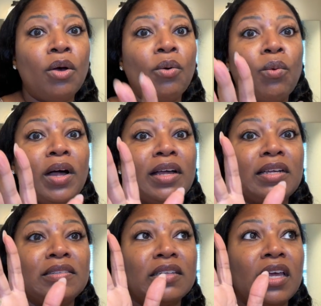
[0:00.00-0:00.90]

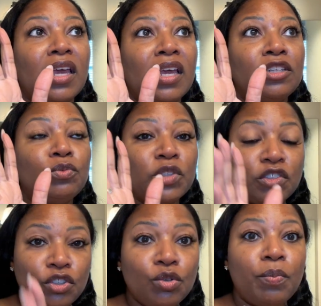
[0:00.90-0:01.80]
was
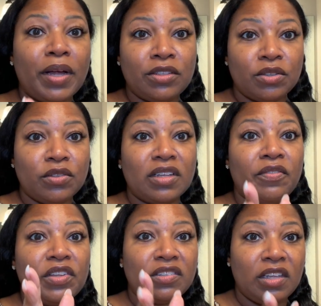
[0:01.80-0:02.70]
2 bundles of
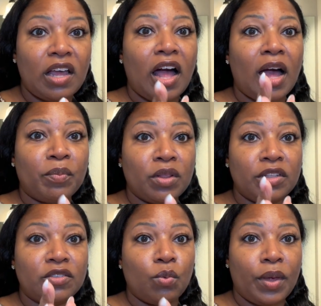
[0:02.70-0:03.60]
the C
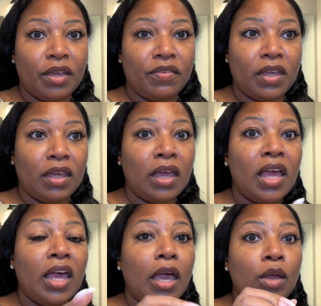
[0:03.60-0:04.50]
Opulence Wavy
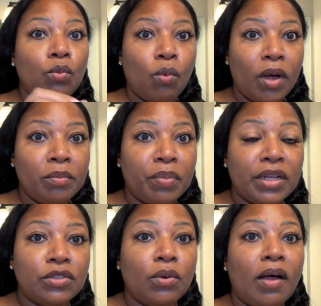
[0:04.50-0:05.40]
and 1
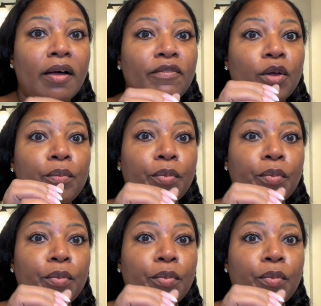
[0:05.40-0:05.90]
bundle of their